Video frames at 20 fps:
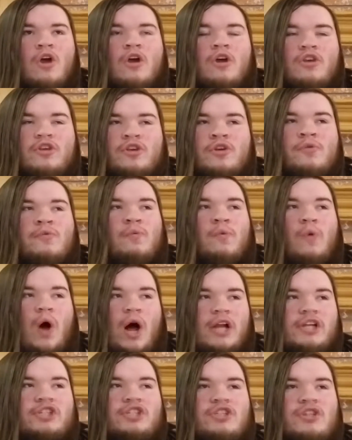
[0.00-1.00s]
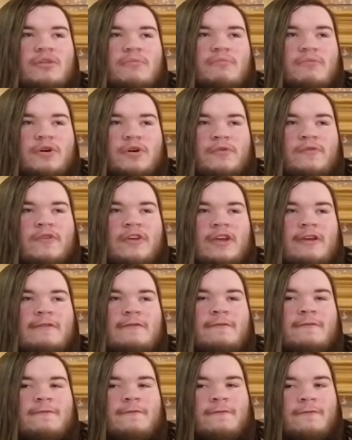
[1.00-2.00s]
you watch the movie
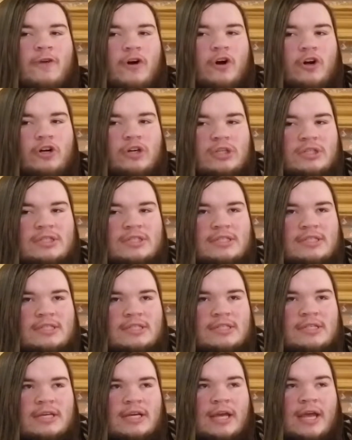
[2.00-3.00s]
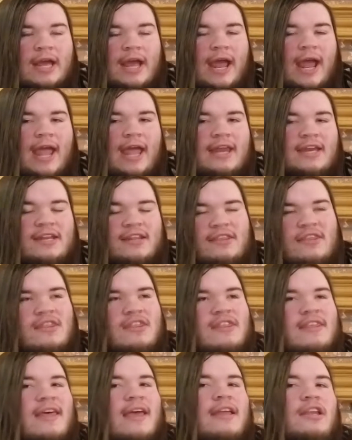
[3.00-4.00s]
first, and
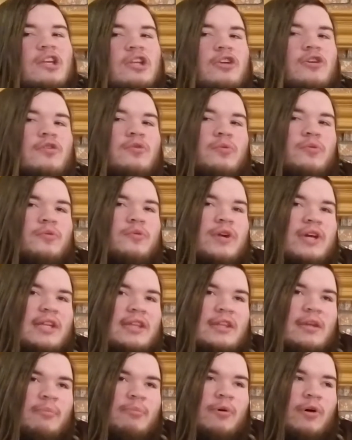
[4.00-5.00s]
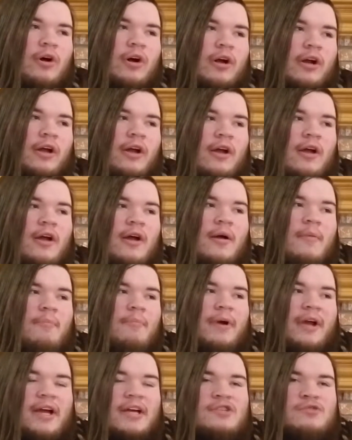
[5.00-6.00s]
then you read the book,
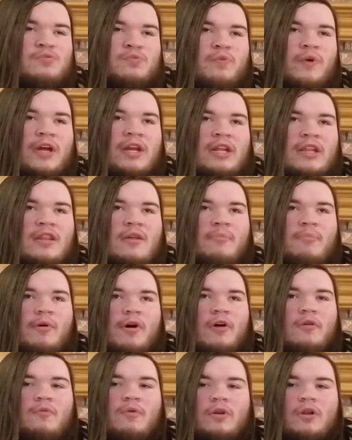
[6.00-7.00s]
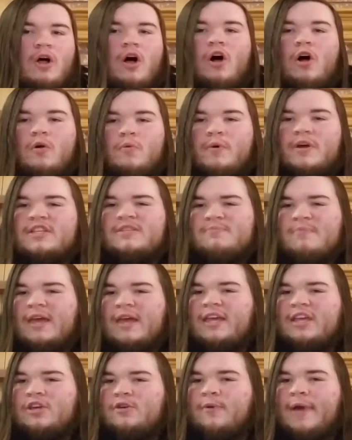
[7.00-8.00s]
because reading the book will always
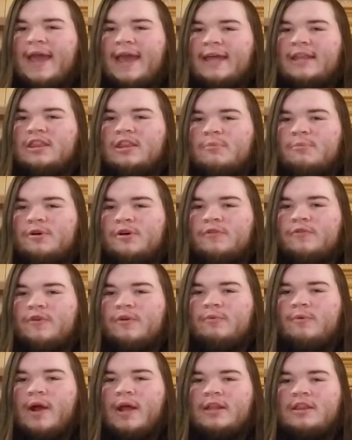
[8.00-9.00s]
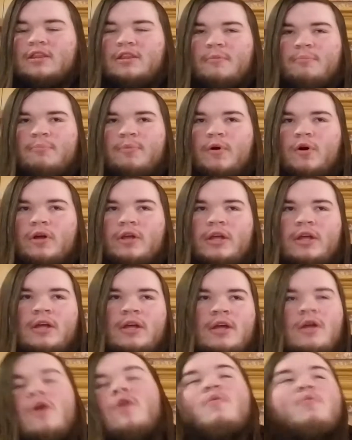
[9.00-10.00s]
make you hate the movie, right? The book,
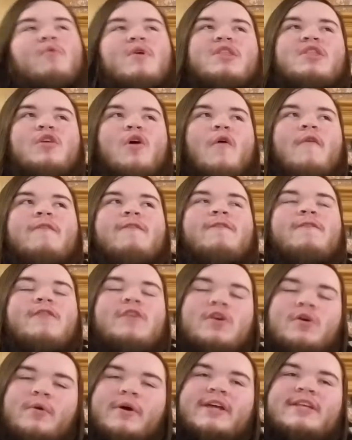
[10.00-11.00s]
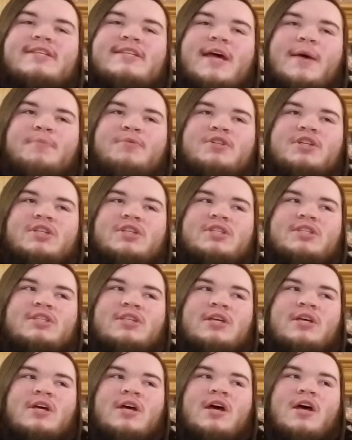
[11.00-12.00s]
with few
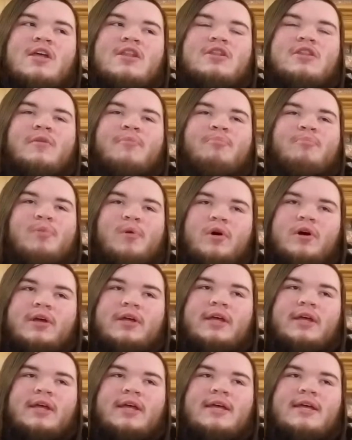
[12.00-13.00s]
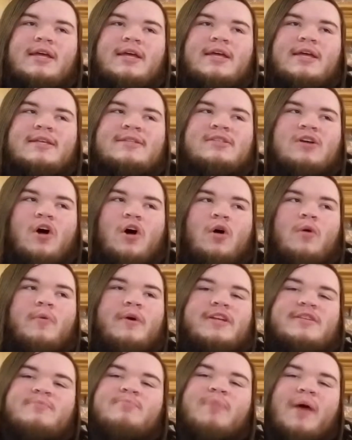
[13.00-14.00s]
exceptions, the book is
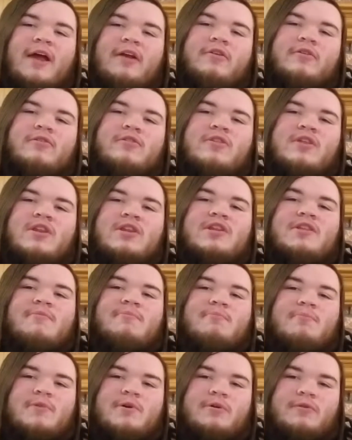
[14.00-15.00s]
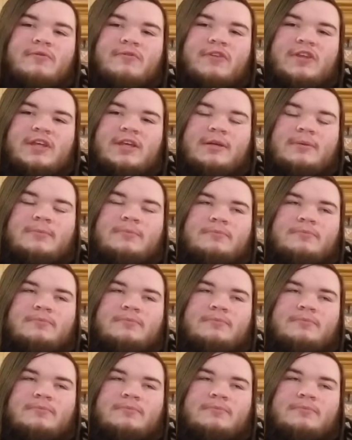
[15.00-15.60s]
always better than the movie.